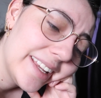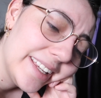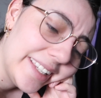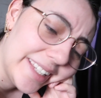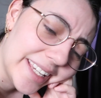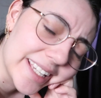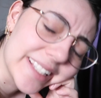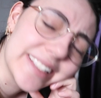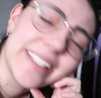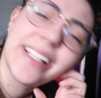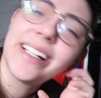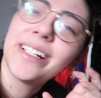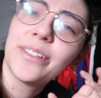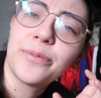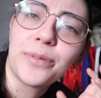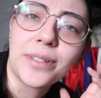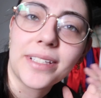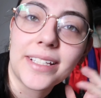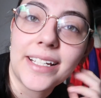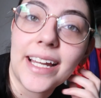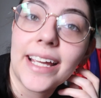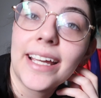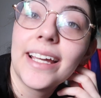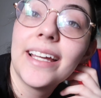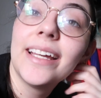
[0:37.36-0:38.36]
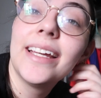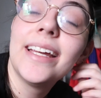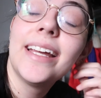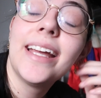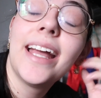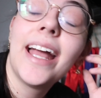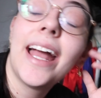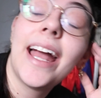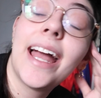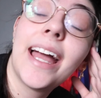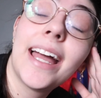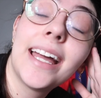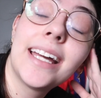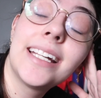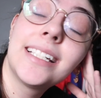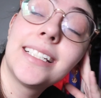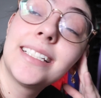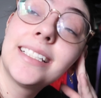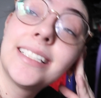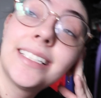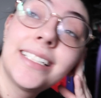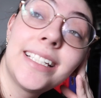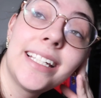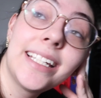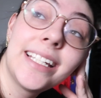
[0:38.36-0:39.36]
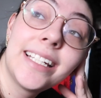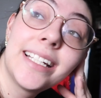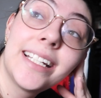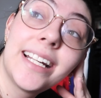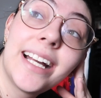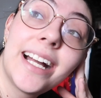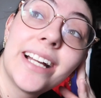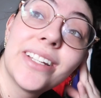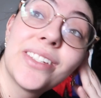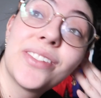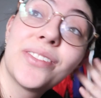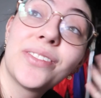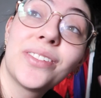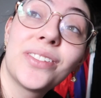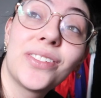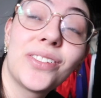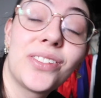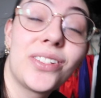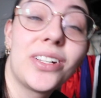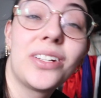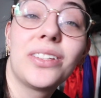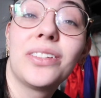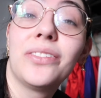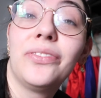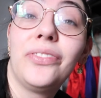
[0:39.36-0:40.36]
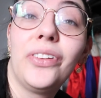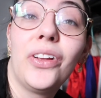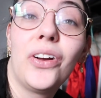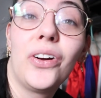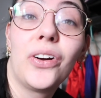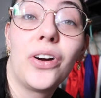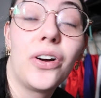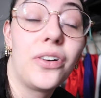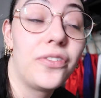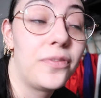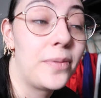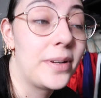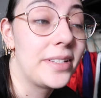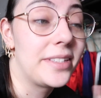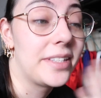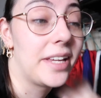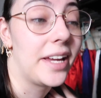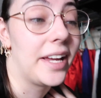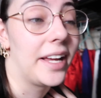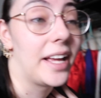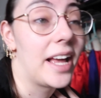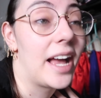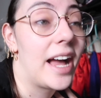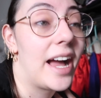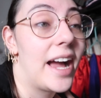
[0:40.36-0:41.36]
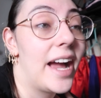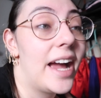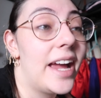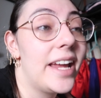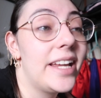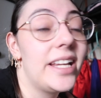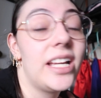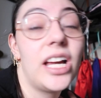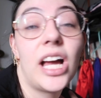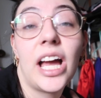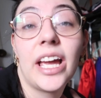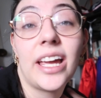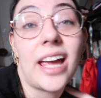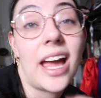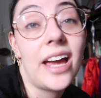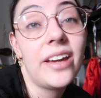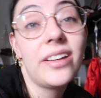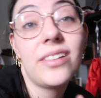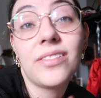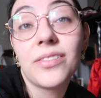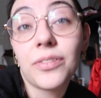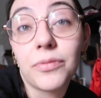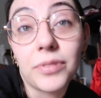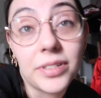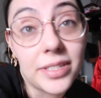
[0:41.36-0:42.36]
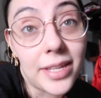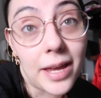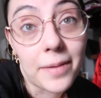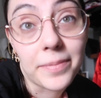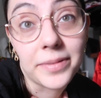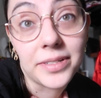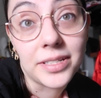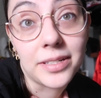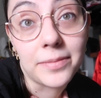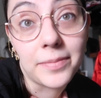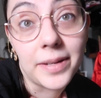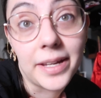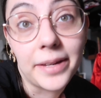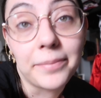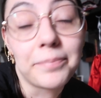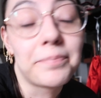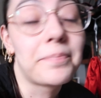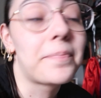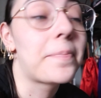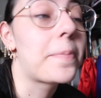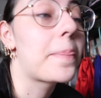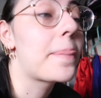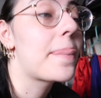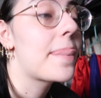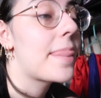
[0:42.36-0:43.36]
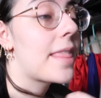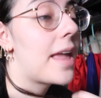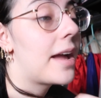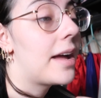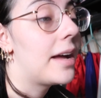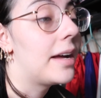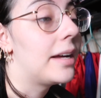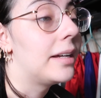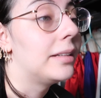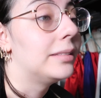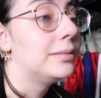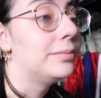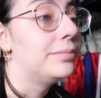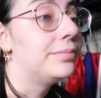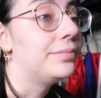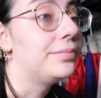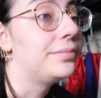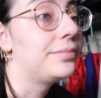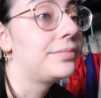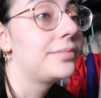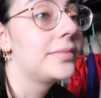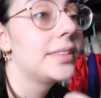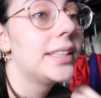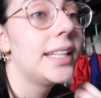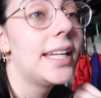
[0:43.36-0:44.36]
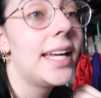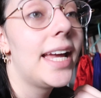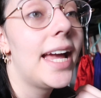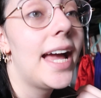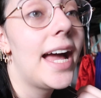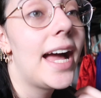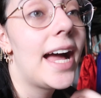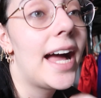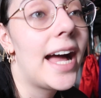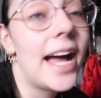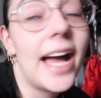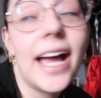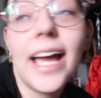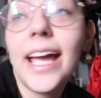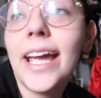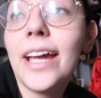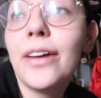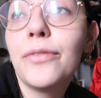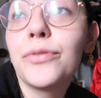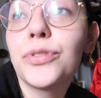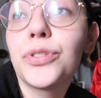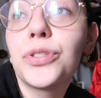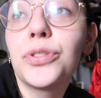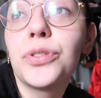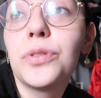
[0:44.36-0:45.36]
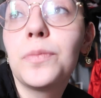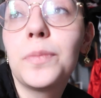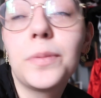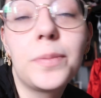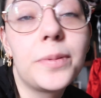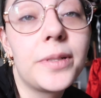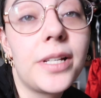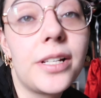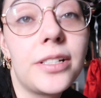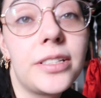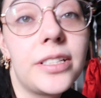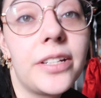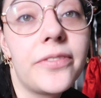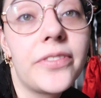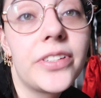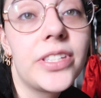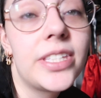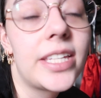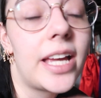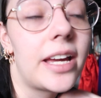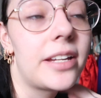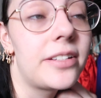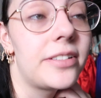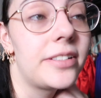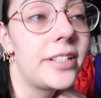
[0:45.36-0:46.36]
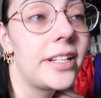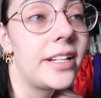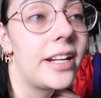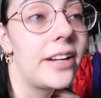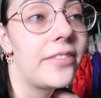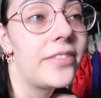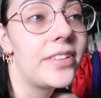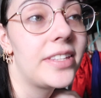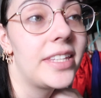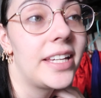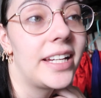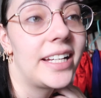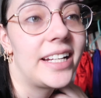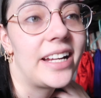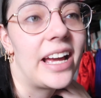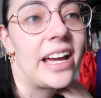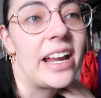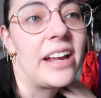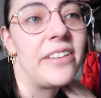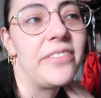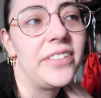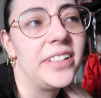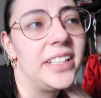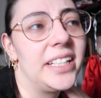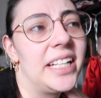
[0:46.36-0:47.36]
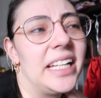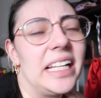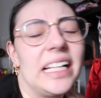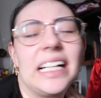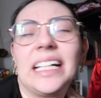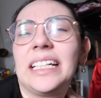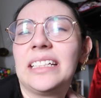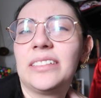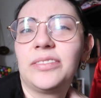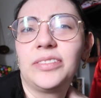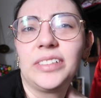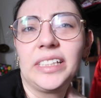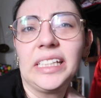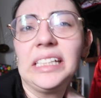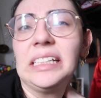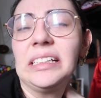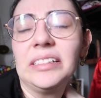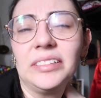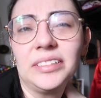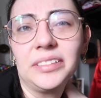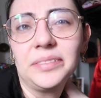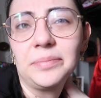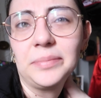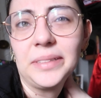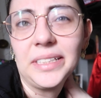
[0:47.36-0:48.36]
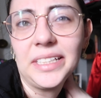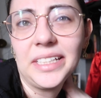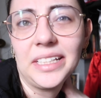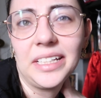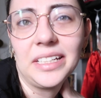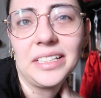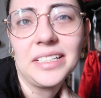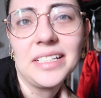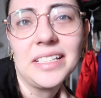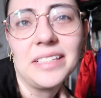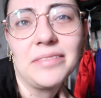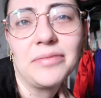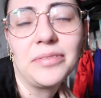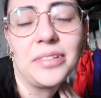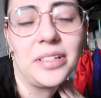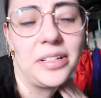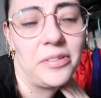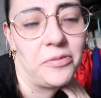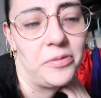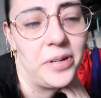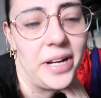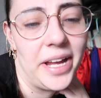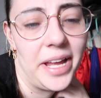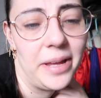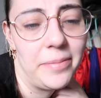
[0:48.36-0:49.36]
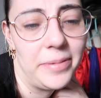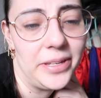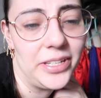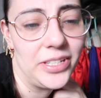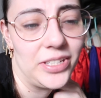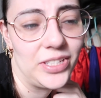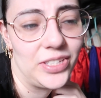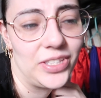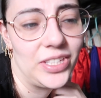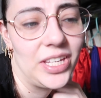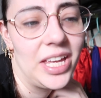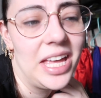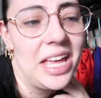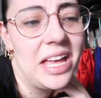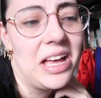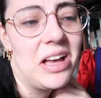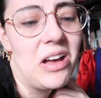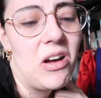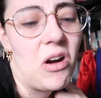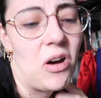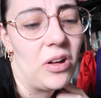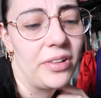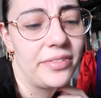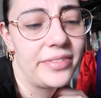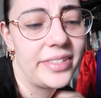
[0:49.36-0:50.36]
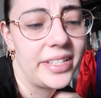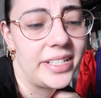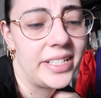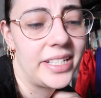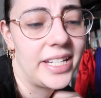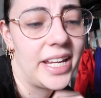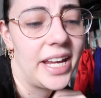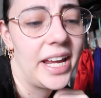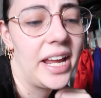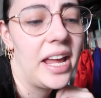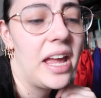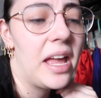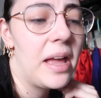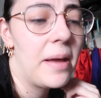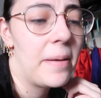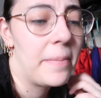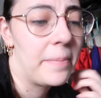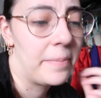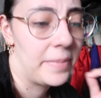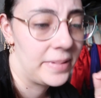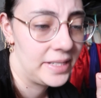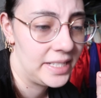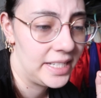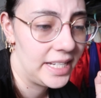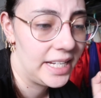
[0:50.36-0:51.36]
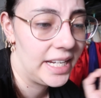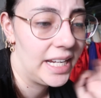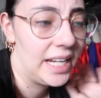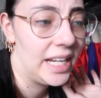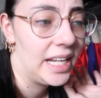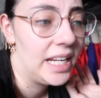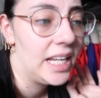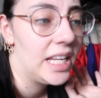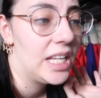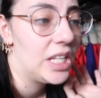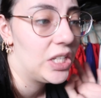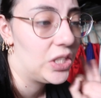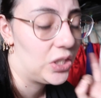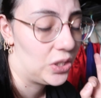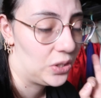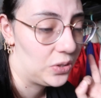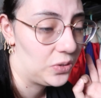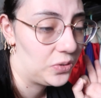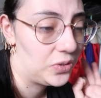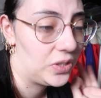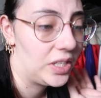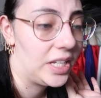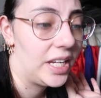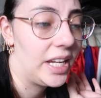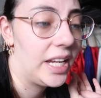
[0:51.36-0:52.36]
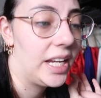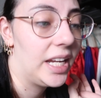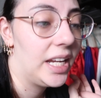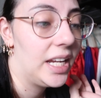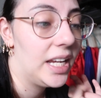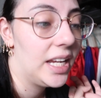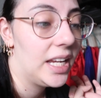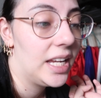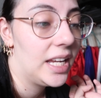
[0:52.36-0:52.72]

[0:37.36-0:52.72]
Yes, it is Wednesday. And I just wanted to start the vlog off by saying I don't know what's happened to me. I was super productive on Saturday and everything, and I feel like it kind of killed me in a way, because all Sunday, Monday, Tuesday,